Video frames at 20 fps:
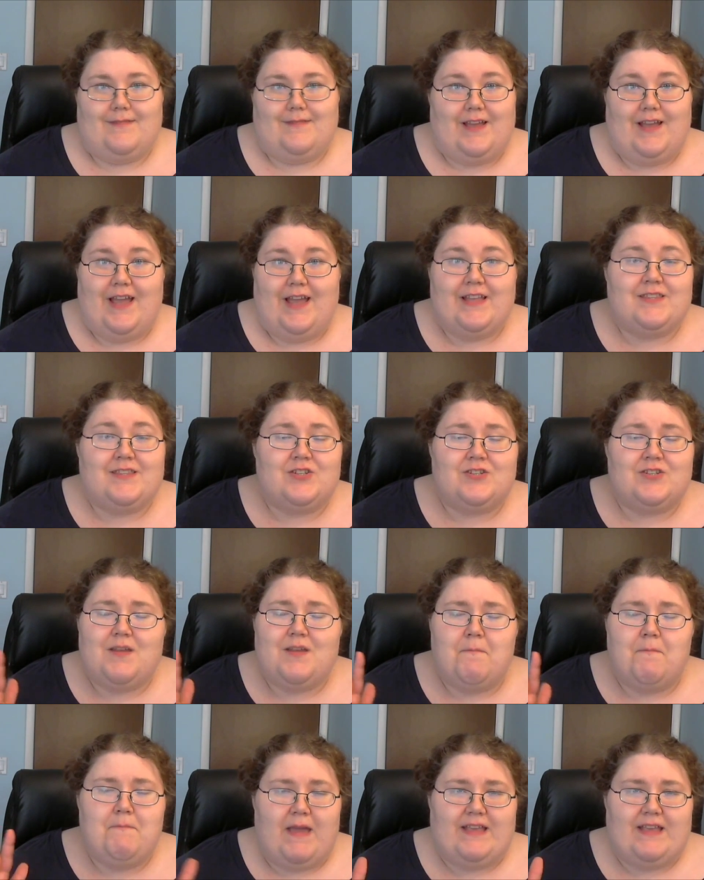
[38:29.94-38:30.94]
it's just
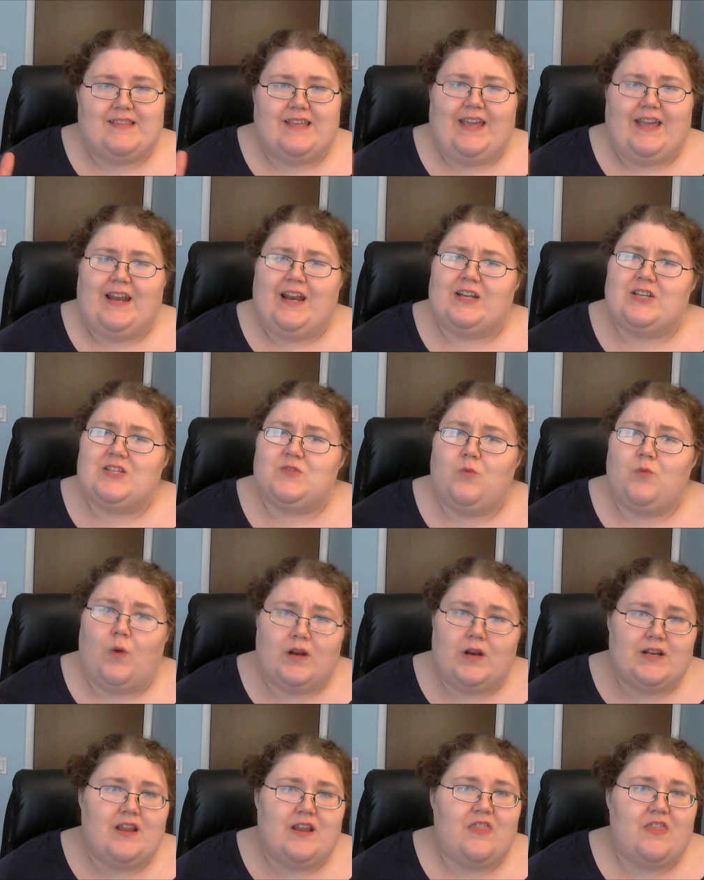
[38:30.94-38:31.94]
amazing. And I just
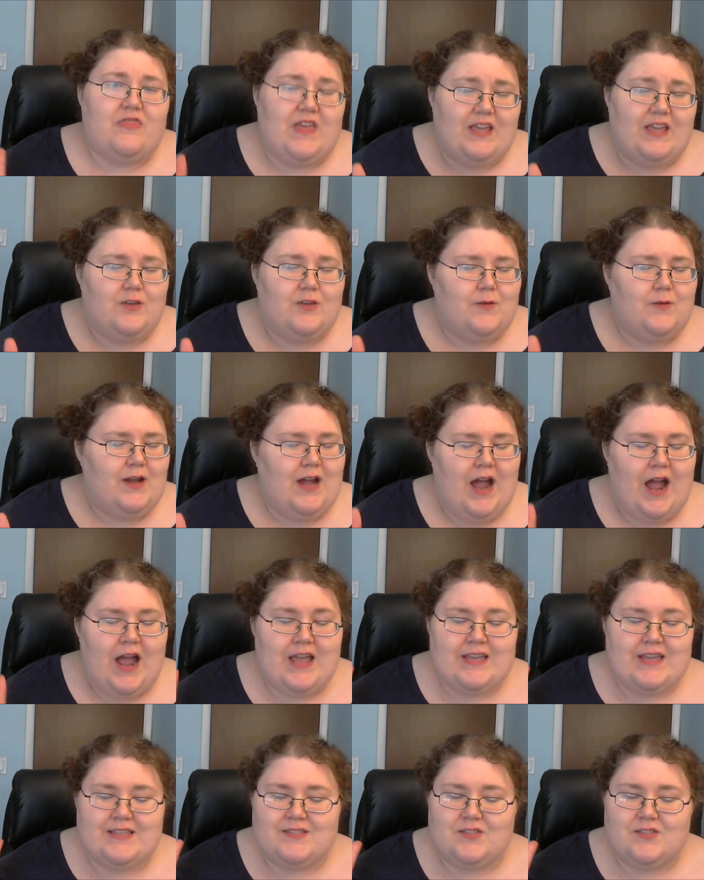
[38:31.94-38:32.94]
wanted to thank you
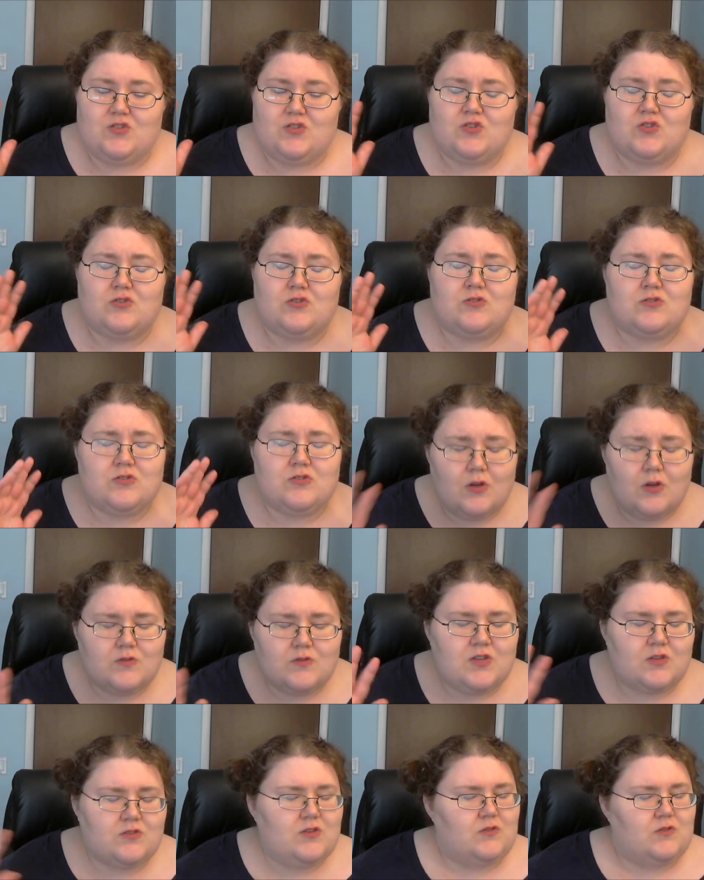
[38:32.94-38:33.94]
guys so
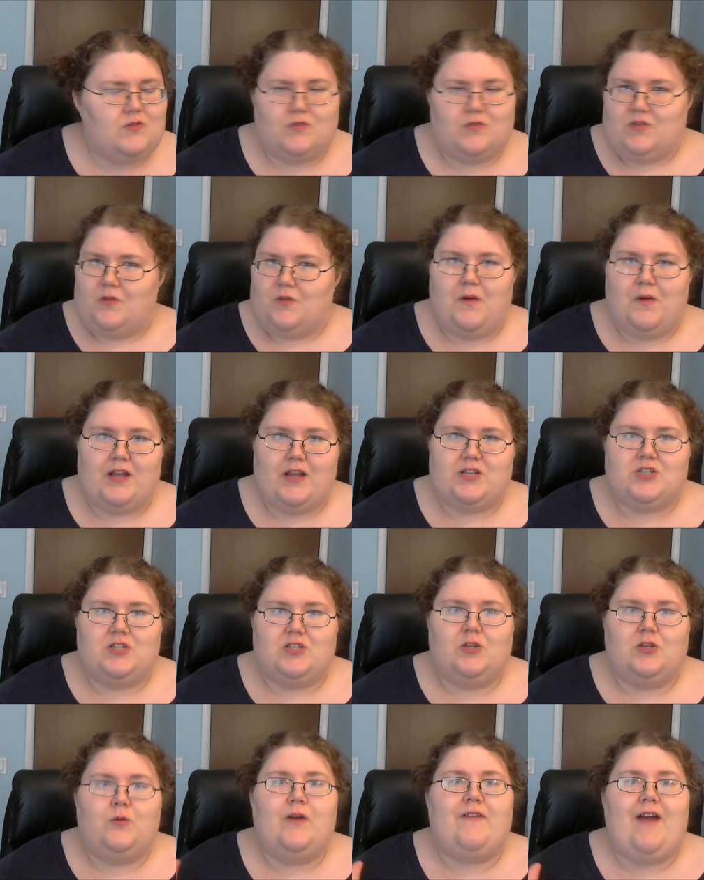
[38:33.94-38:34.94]
much.
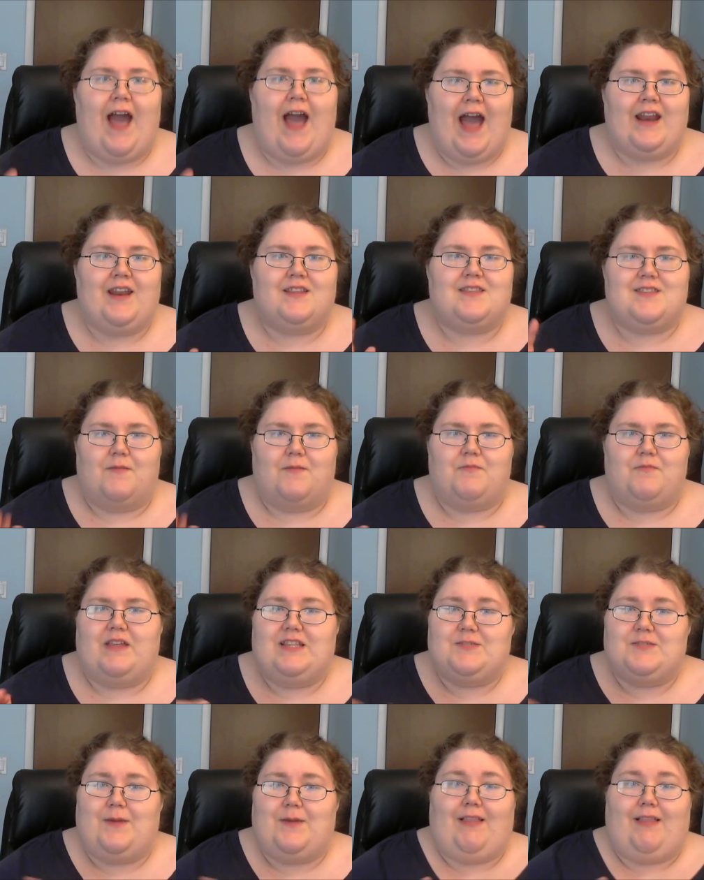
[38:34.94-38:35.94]
You have added something
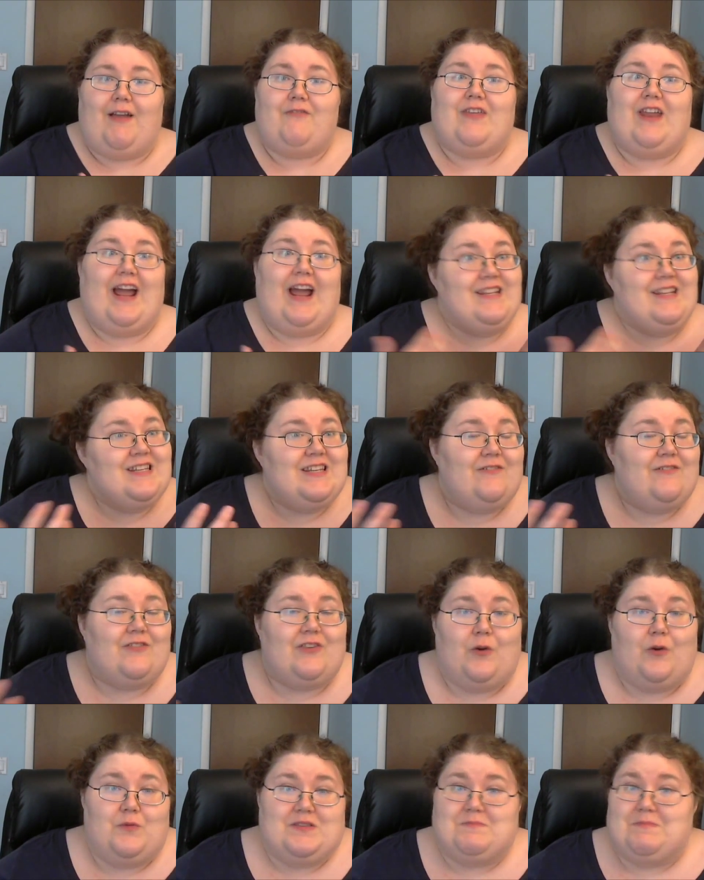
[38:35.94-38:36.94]
to my life that I didn't even
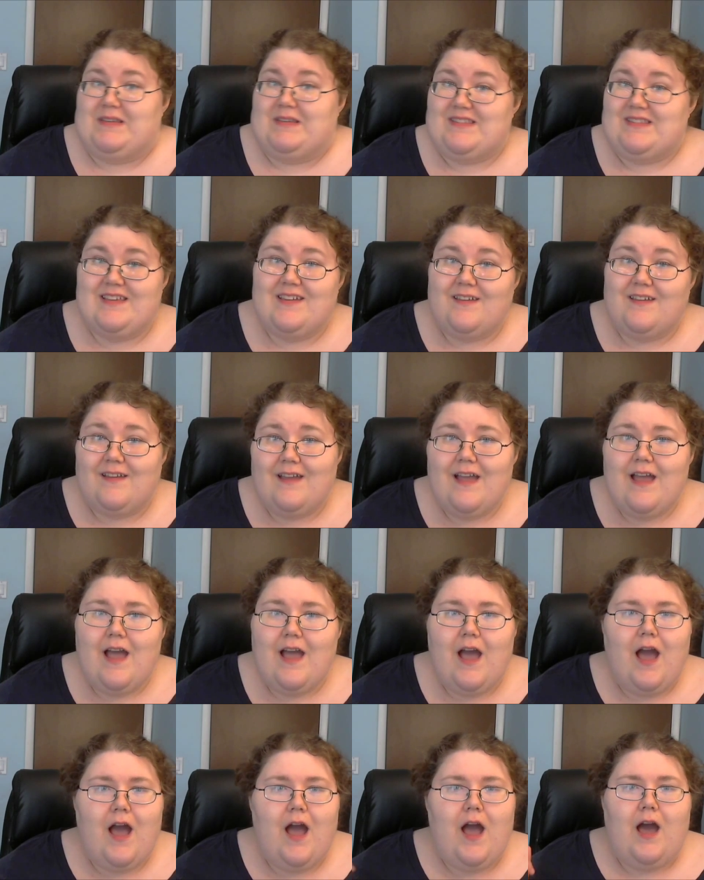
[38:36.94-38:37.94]
know was missing.
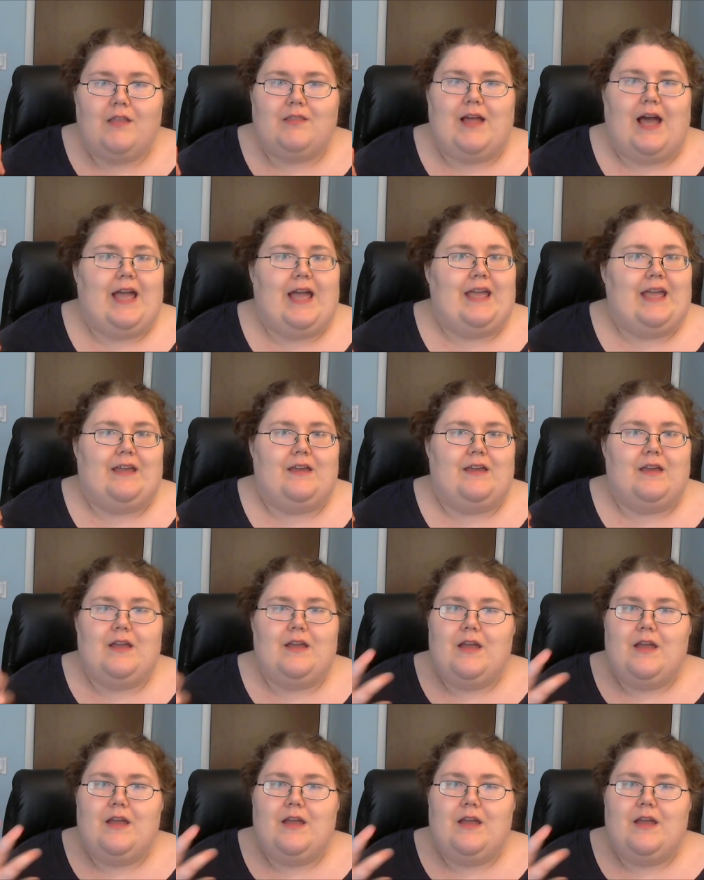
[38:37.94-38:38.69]
Like,